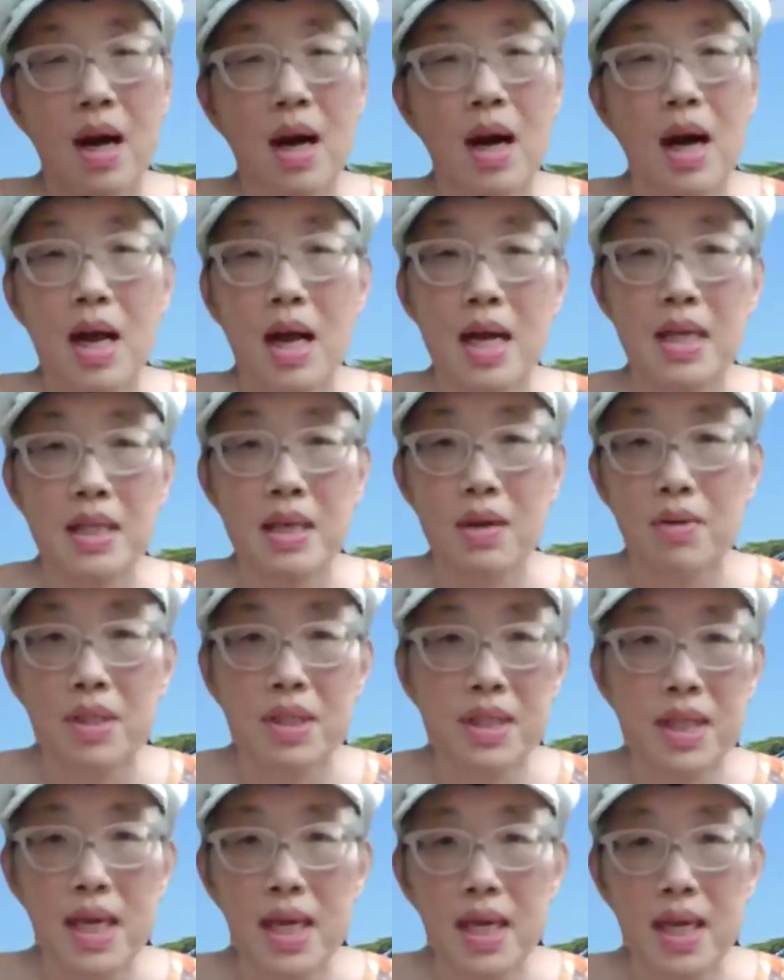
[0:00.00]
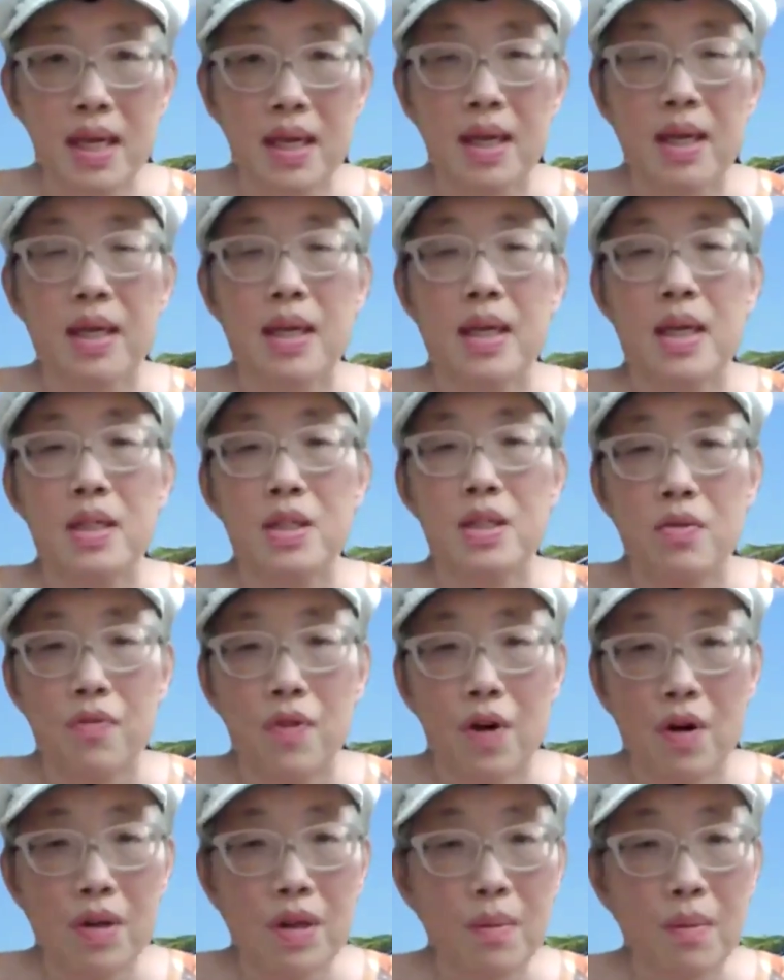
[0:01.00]
as I was saying, it's
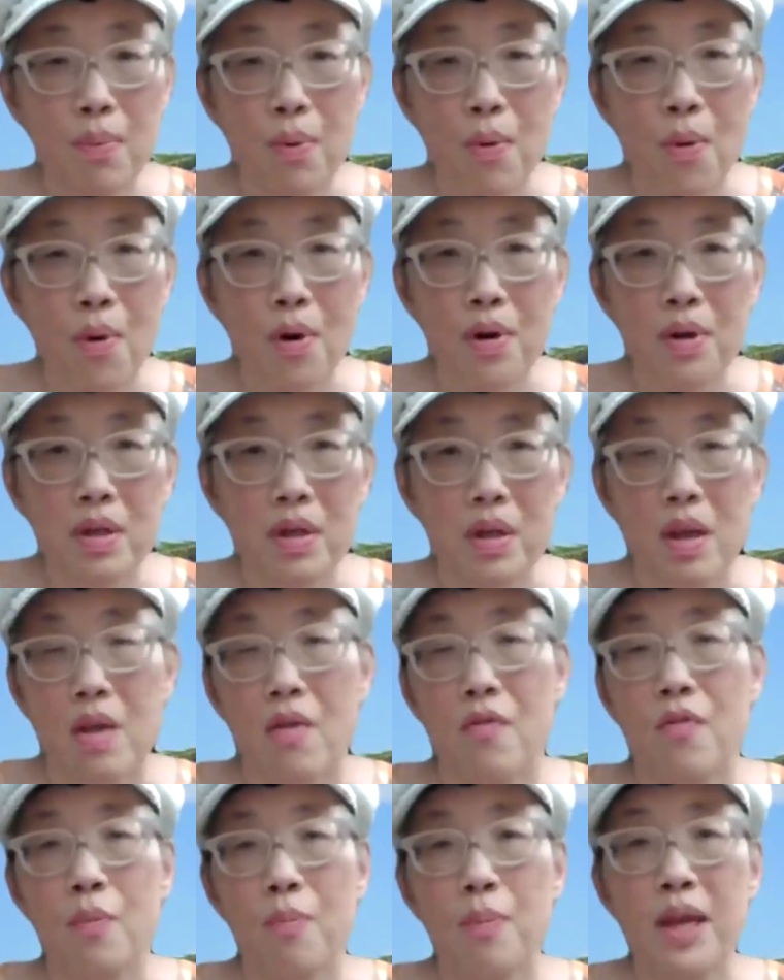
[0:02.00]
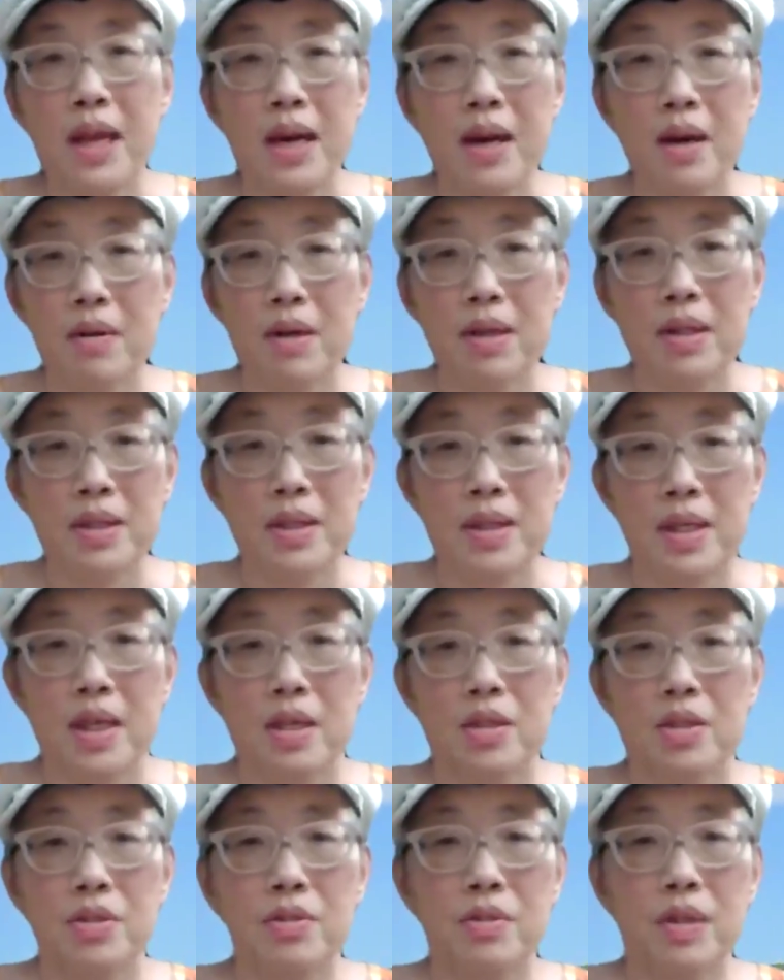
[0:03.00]
very important for parents
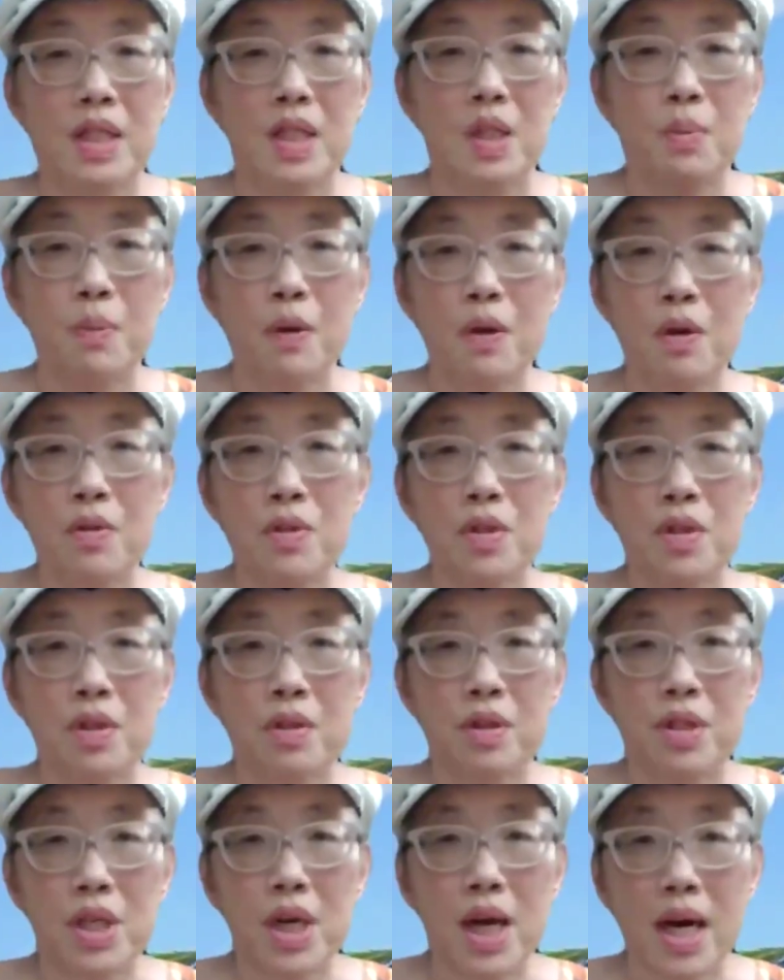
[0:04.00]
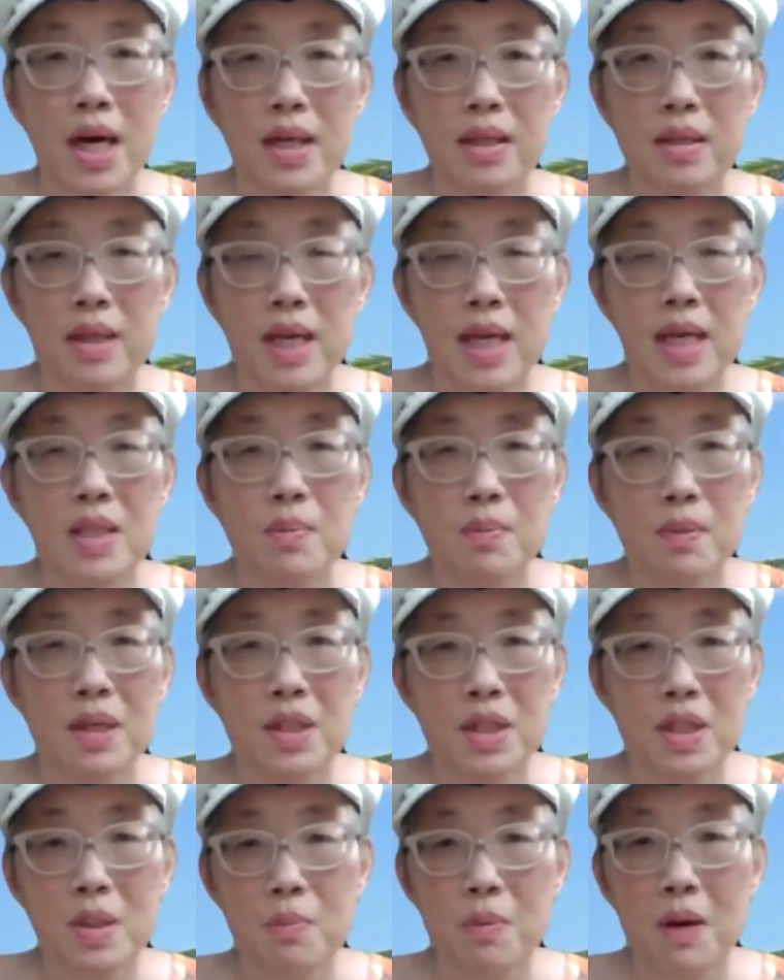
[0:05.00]
to expose their child as
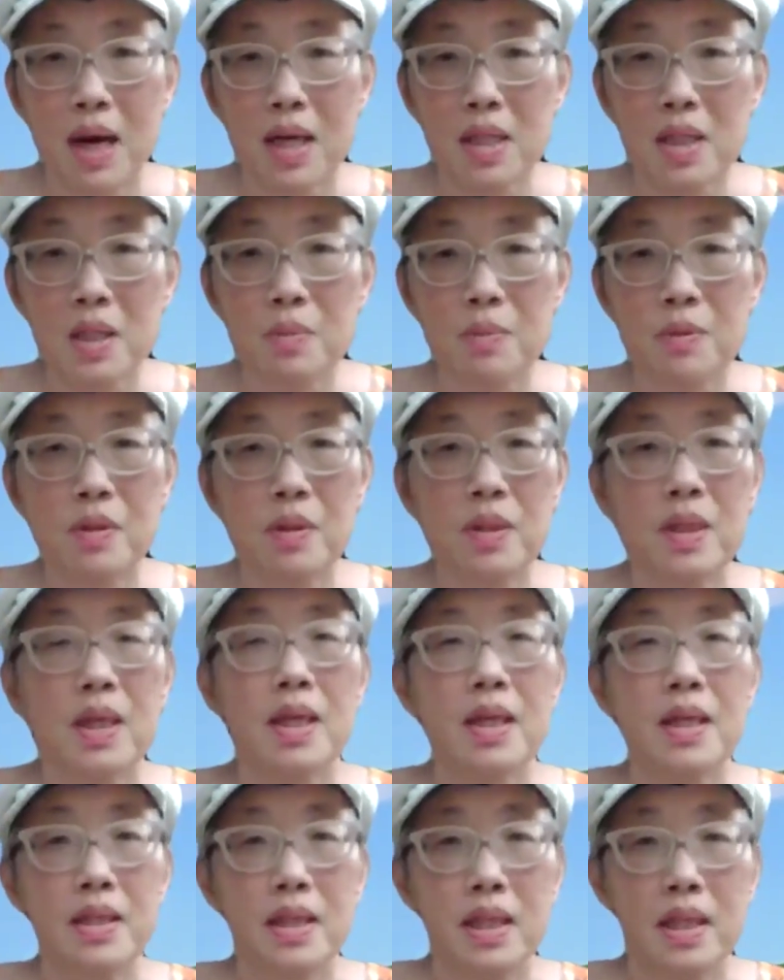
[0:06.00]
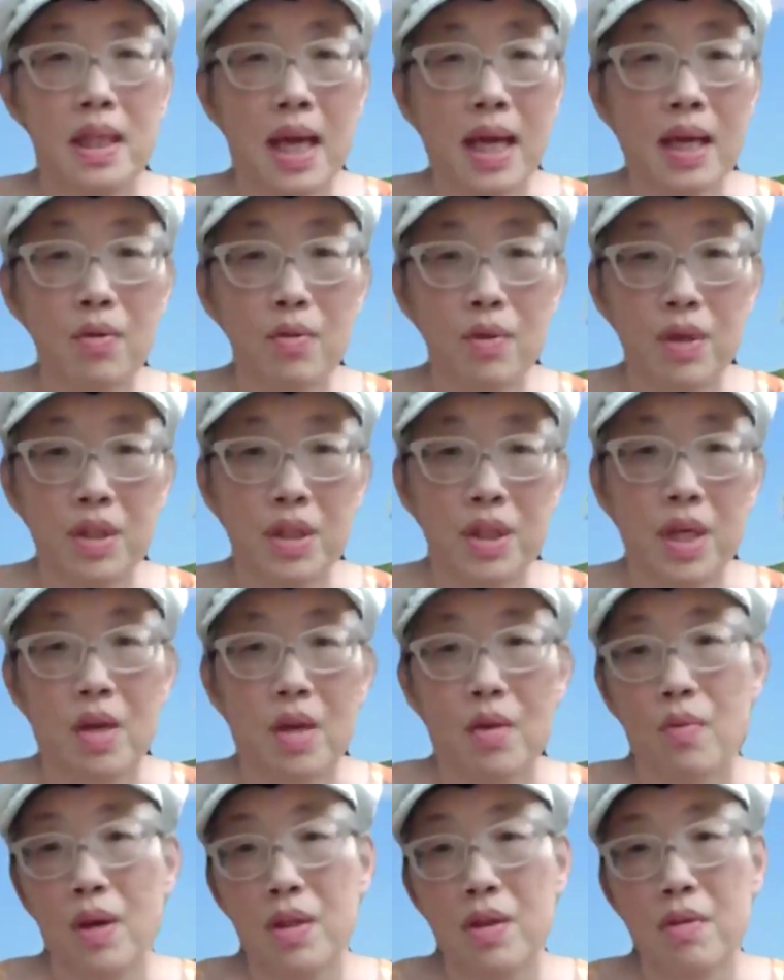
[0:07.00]
much as possible to language,
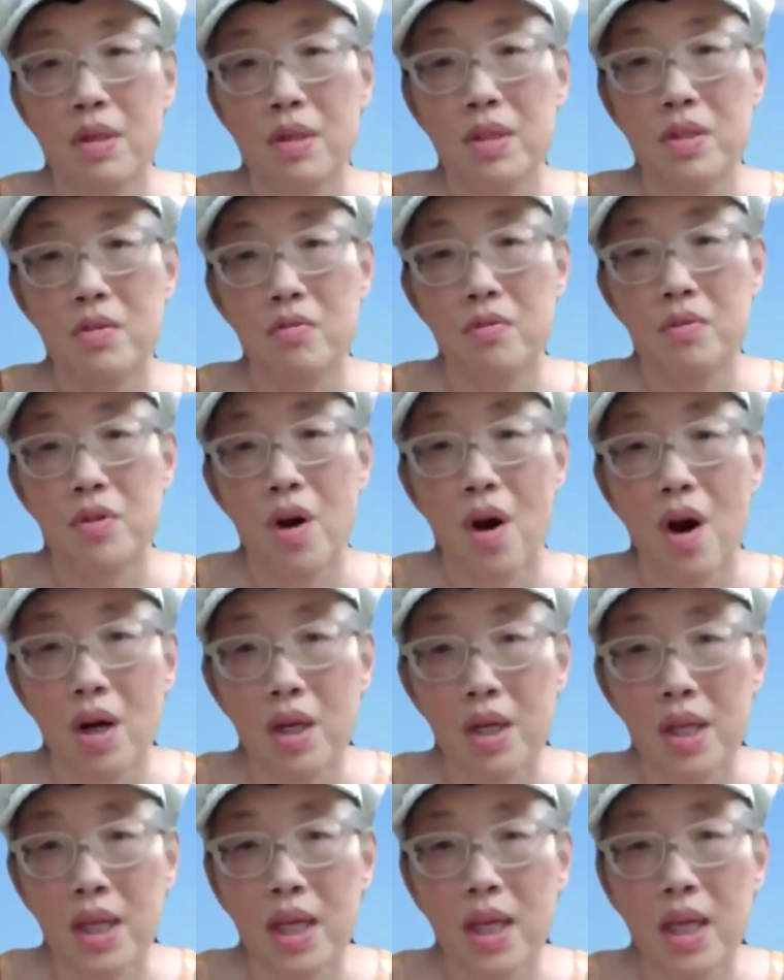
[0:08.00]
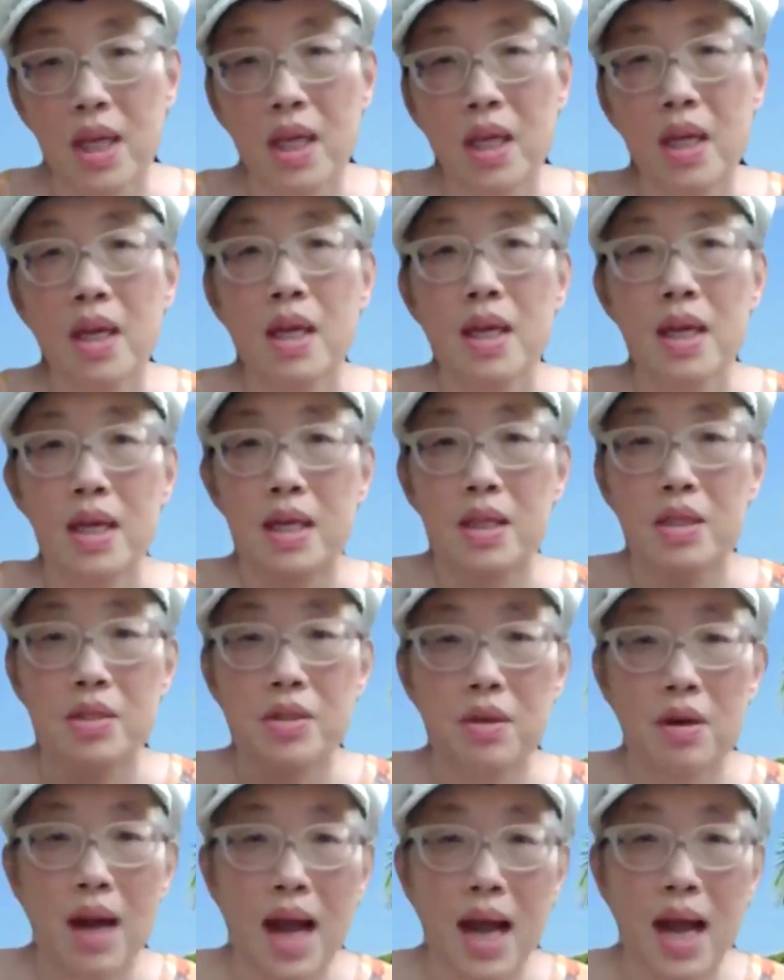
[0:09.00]
whether it's through talking,
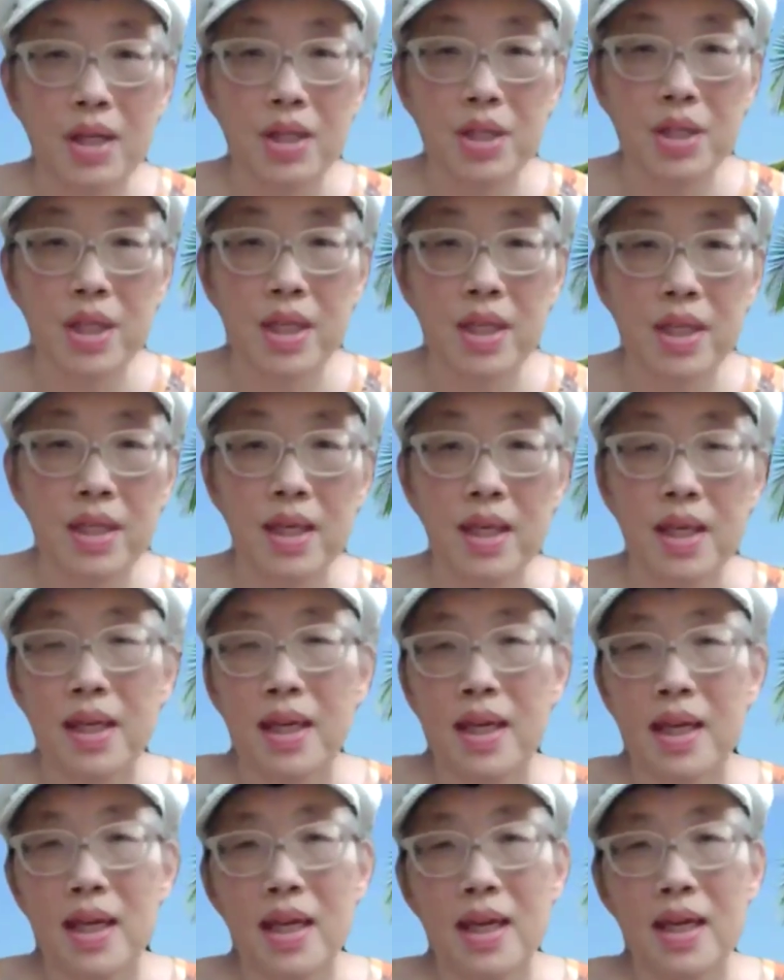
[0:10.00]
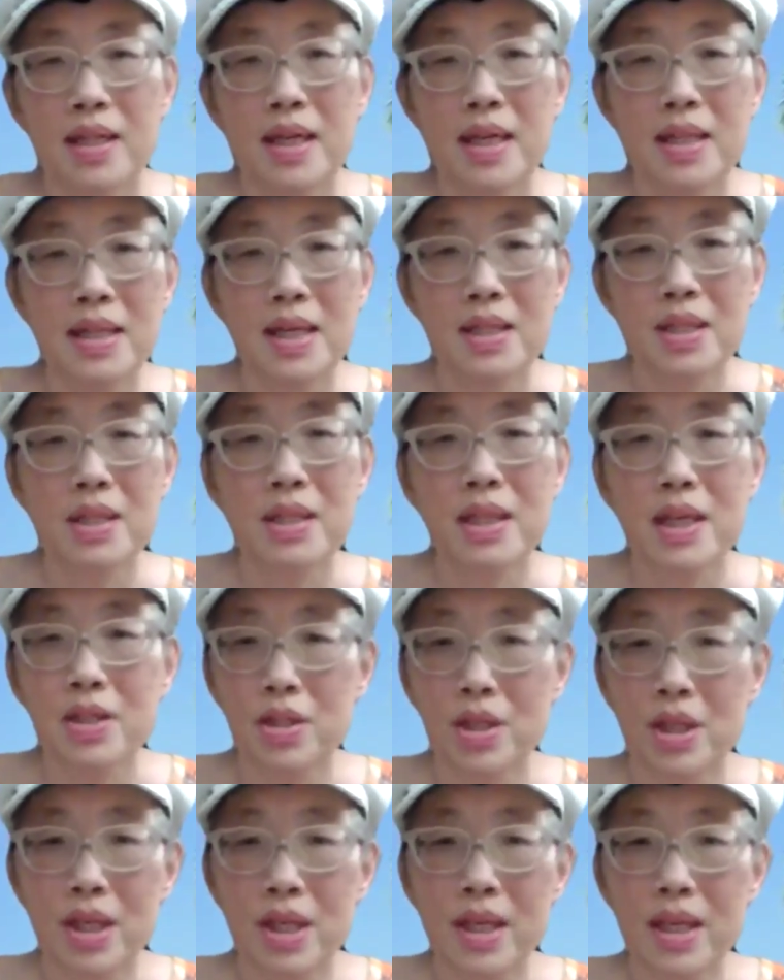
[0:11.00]
interaction, and not just let
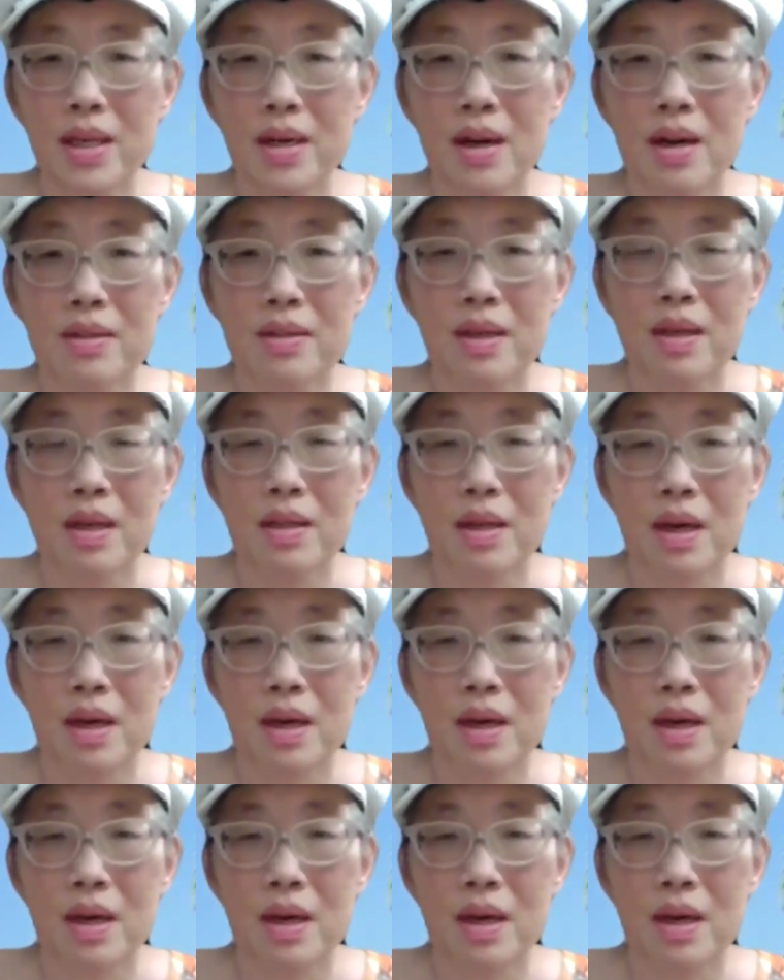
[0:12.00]
your kid on